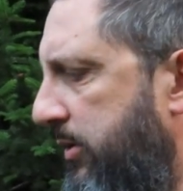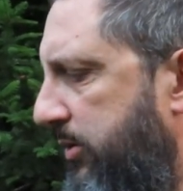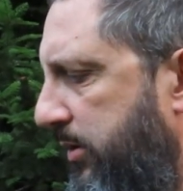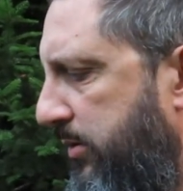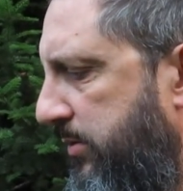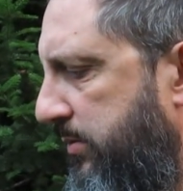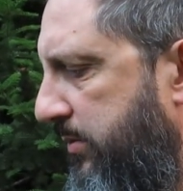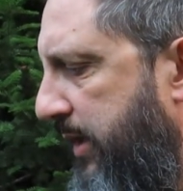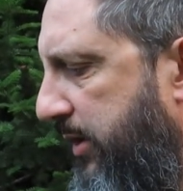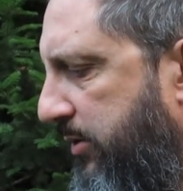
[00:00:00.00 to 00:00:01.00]
So
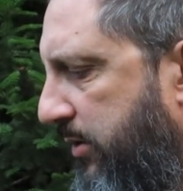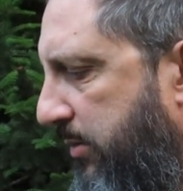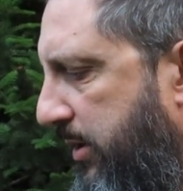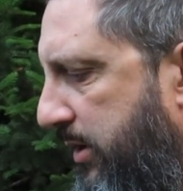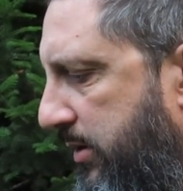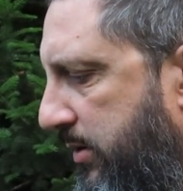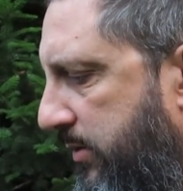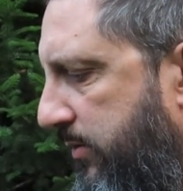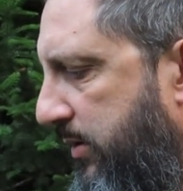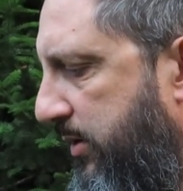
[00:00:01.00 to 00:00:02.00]
that is going to be it
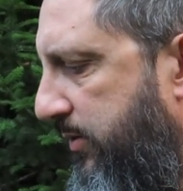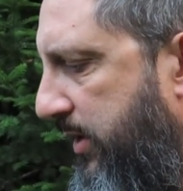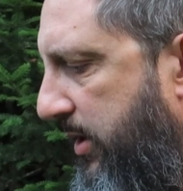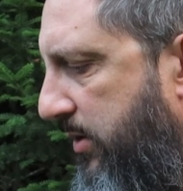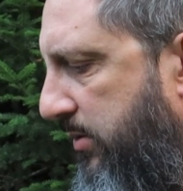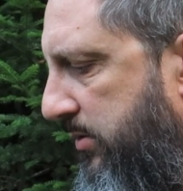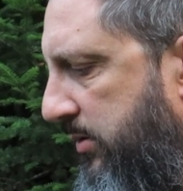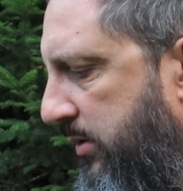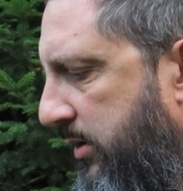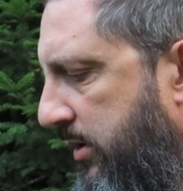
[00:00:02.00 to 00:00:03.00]
for this video.
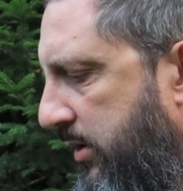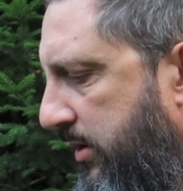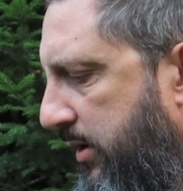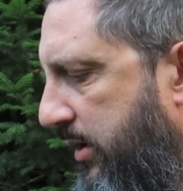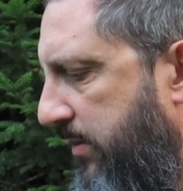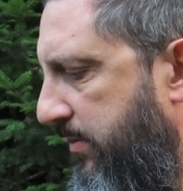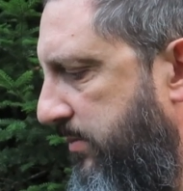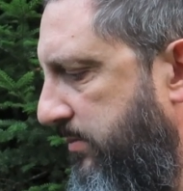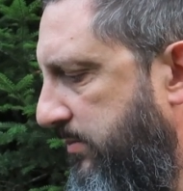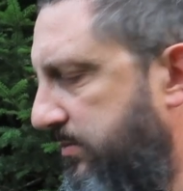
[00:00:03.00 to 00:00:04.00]

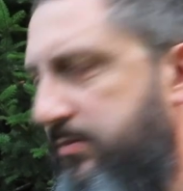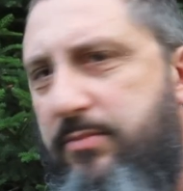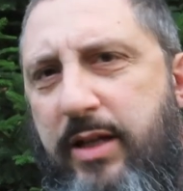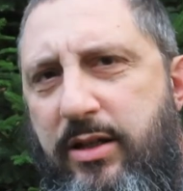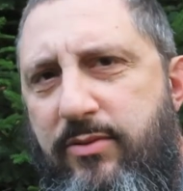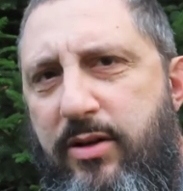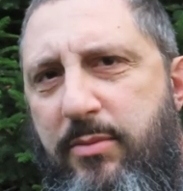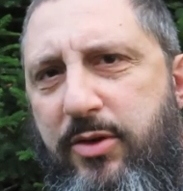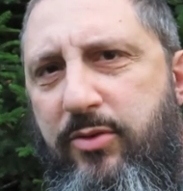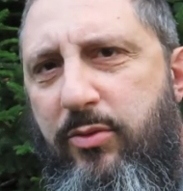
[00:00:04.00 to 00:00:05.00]
Um, thank you very
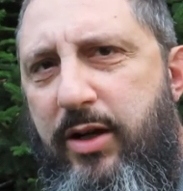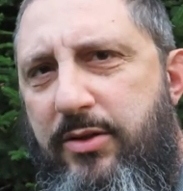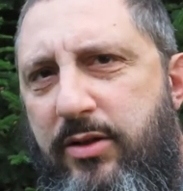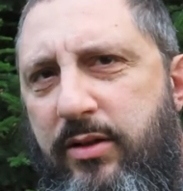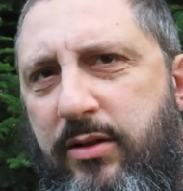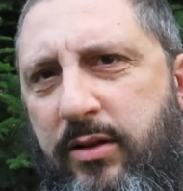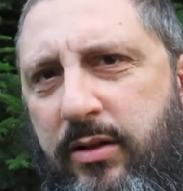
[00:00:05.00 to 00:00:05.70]
much for watching.